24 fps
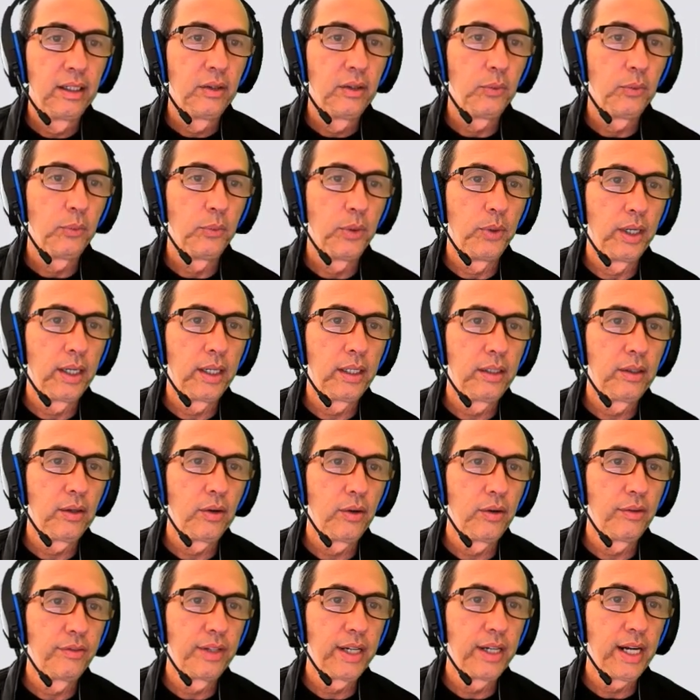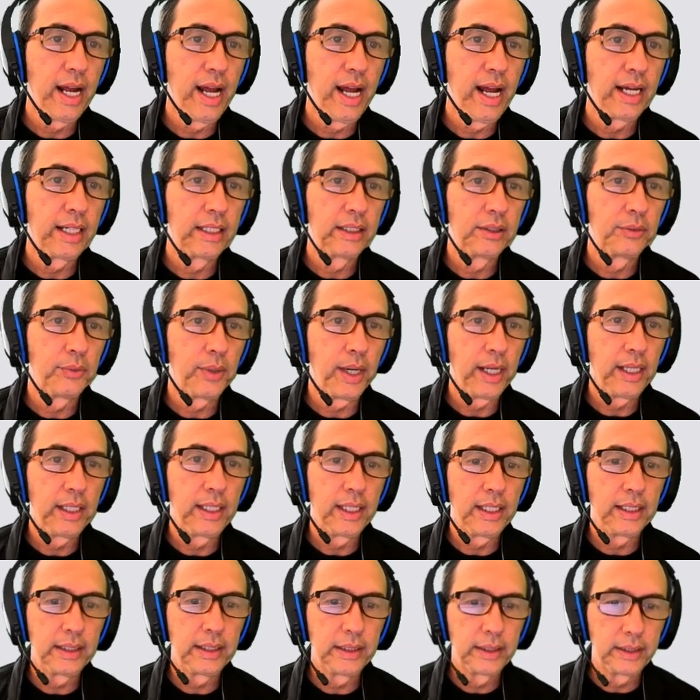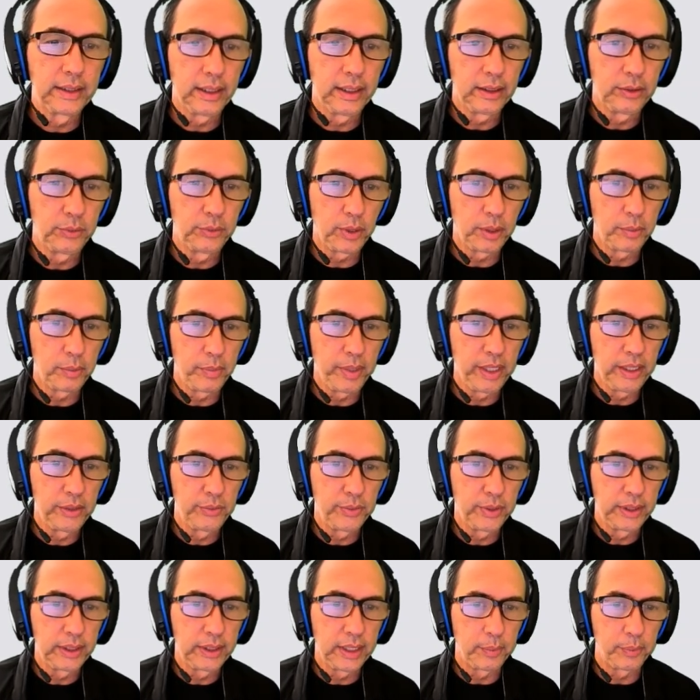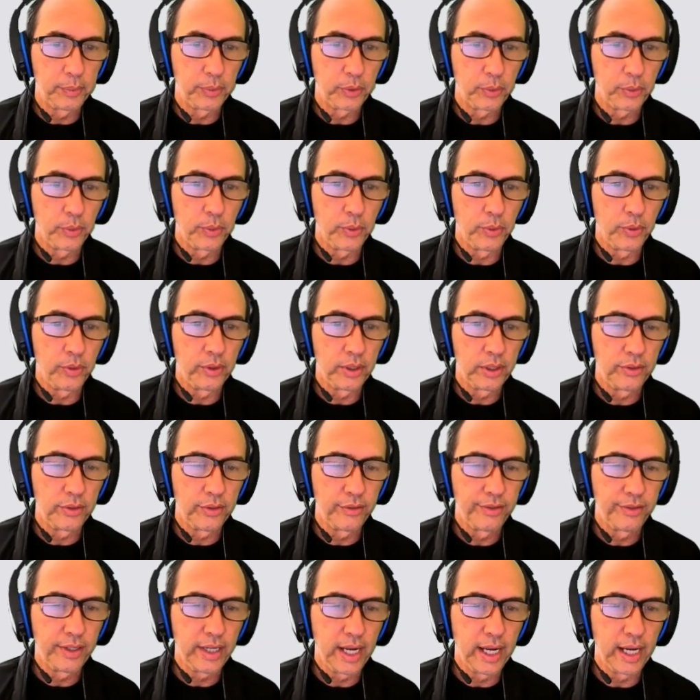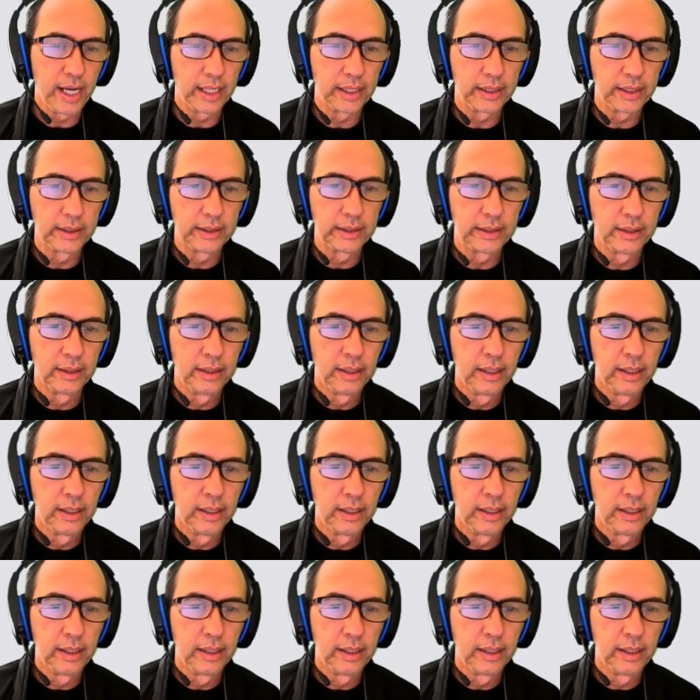1 over x, right? This is what means reciprocal, 1 over x.